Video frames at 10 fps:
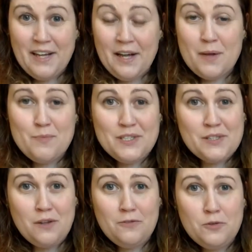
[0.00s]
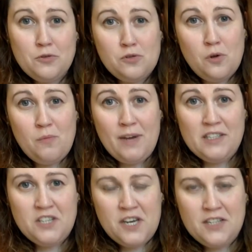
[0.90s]
I miss all of you so
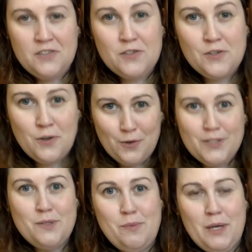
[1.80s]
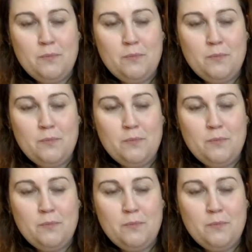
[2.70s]
much, and it's so good to be